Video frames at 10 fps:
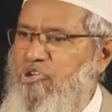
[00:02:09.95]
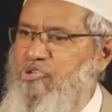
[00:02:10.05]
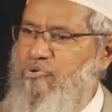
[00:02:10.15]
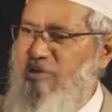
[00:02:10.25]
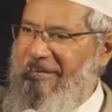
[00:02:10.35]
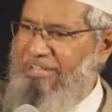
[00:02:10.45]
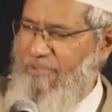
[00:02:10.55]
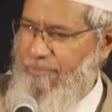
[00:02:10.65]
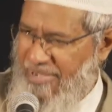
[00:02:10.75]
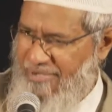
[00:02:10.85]
issue in
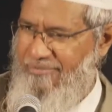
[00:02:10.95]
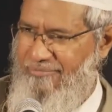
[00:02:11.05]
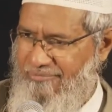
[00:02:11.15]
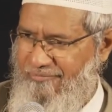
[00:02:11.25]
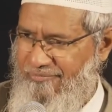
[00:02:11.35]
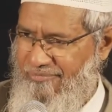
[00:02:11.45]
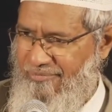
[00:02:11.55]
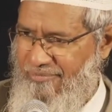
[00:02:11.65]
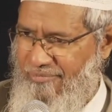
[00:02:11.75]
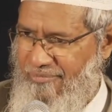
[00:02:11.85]
November
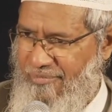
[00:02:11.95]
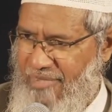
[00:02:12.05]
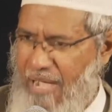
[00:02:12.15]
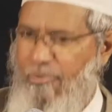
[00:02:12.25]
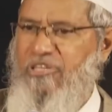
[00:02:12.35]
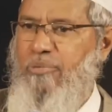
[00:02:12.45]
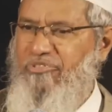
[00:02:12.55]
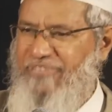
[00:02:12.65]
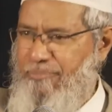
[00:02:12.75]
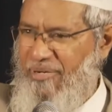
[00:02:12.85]
about the
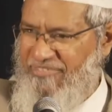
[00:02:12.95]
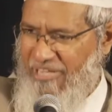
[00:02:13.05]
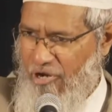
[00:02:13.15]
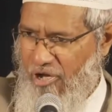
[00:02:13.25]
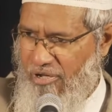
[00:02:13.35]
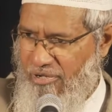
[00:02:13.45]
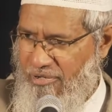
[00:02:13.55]
Muslim personal law.